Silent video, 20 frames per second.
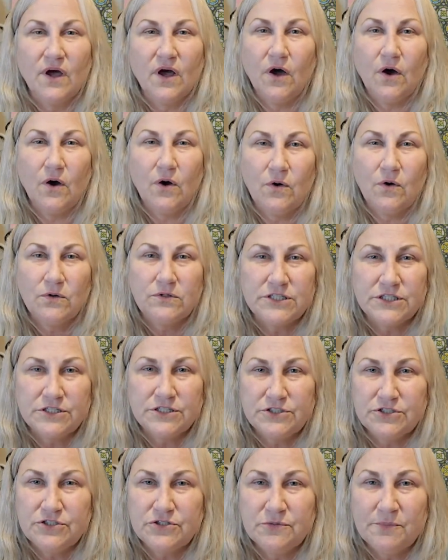ode
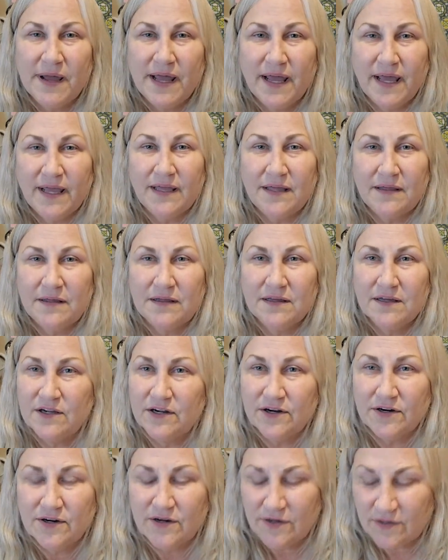to my
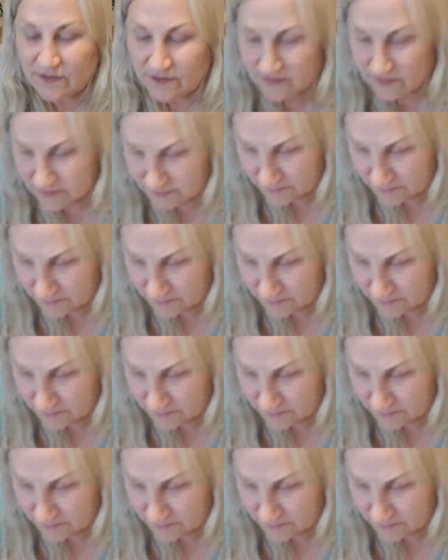girl,